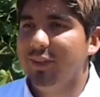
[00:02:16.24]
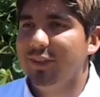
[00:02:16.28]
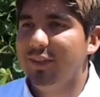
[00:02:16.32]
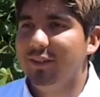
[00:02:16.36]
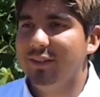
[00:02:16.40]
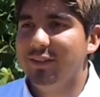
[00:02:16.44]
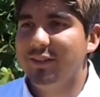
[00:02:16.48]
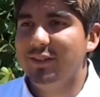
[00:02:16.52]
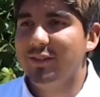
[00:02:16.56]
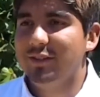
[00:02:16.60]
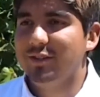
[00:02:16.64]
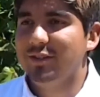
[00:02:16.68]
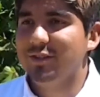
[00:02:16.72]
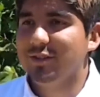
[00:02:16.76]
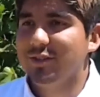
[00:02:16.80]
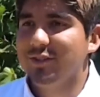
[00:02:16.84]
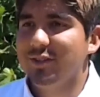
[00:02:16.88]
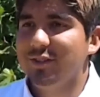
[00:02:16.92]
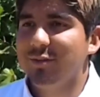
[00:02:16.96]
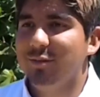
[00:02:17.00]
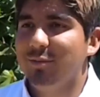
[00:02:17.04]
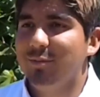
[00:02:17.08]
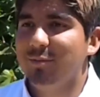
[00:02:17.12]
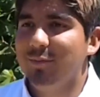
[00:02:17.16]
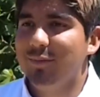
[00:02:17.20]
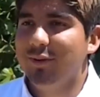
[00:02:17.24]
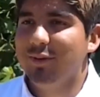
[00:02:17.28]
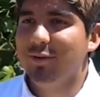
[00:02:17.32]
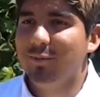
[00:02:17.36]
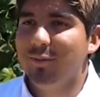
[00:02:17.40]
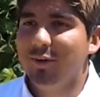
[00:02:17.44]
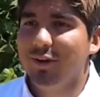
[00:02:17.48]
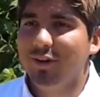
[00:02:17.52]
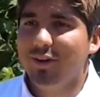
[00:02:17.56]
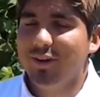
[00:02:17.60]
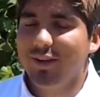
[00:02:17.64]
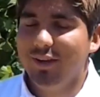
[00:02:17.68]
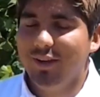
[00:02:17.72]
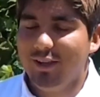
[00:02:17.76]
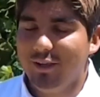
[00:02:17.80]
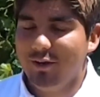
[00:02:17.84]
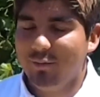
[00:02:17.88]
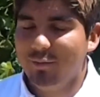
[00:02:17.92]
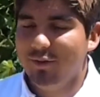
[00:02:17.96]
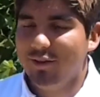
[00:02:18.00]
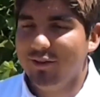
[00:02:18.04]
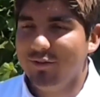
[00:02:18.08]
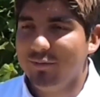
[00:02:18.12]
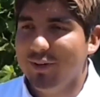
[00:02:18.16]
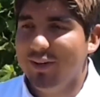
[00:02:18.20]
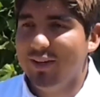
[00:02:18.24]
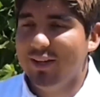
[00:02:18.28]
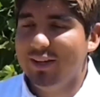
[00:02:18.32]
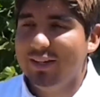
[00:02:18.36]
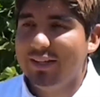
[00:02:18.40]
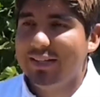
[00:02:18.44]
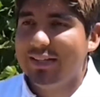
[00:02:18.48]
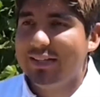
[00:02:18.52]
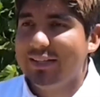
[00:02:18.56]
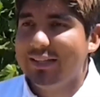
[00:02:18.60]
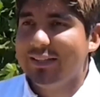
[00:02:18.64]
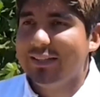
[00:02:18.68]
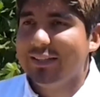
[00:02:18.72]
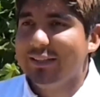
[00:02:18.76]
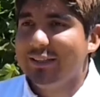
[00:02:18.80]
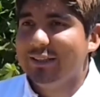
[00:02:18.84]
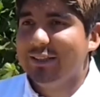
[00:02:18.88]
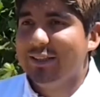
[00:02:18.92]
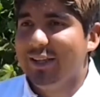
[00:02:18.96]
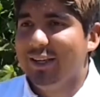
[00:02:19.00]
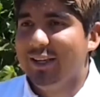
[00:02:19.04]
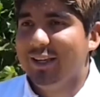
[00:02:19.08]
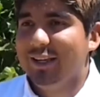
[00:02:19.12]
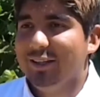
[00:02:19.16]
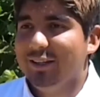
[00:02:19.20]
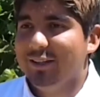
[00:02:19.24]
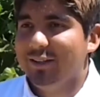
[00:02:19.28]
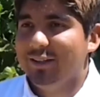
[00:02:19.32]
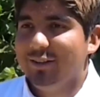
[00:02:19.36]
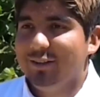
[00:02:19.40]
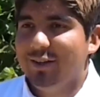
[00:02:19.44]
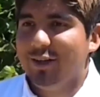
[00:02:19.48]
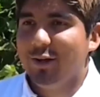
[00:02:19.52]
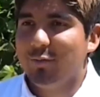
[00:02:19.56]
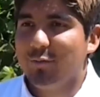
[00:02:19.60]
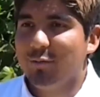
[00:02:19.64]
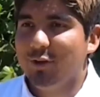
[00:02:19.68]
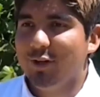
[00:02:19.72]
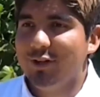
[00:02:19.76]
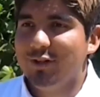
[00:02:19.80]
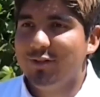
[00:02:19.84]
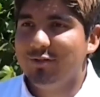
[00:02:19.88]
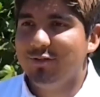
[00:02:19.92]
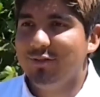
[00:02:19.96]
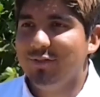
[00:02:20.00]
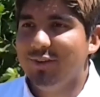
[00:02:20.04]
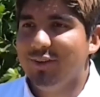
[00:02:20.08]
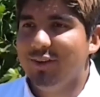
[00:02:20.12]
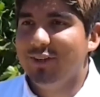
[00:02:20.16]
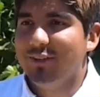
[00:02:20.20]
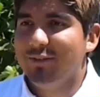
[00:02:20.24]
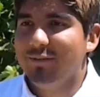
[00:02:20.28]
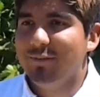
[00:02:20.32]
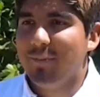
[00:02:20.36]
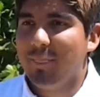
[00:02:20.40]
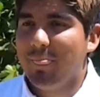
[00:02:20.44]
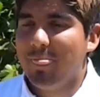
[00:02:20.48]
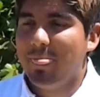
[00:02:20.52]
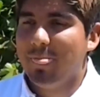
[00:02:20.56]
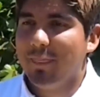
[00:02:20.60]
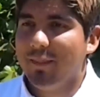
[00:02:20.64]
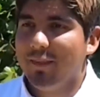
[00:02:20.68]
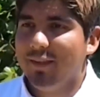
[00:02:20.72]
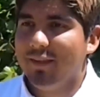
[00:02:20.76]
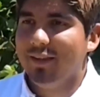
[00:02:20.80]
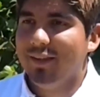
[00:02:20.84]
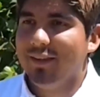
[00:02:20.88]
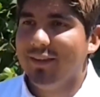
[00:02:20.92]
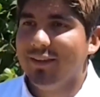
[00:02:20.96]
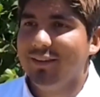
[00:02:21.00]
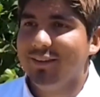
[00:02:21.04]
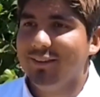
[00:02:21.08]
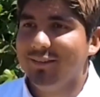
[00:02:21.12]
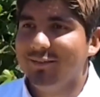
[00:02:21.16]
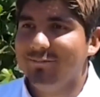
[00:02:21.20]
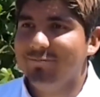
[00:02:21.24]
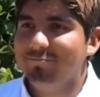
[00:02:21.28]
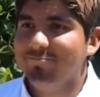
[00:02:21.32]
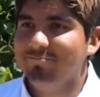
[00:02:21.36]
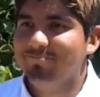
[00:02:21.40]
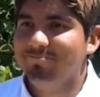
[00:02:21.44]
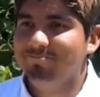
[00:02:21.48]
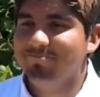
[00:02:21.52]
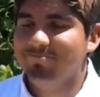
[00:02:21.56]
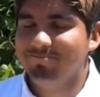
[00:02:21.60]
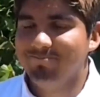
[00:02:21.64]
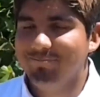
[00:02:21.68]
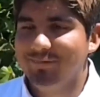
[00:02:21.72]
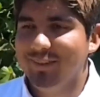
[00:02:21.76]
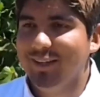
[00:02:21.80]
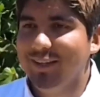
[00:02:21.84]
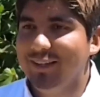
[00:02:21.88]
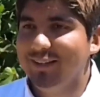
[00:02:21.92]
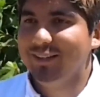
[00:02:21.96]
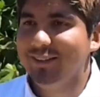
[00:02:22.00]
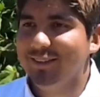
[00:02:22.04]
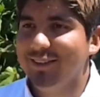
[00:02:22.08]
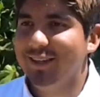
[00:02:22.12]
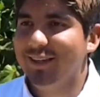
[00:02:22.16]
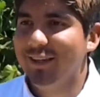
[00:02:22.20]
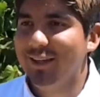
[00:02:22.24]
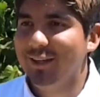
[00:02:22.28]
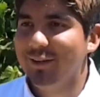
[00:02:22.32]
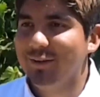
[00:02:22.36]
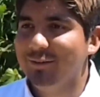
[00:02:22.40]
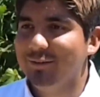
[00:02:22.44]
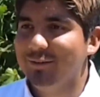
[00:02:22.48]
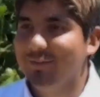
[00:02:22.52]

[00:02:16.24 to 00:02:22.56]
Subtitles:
and it's just a little bit of me, and I'm Raji Rivera, and yeah, thank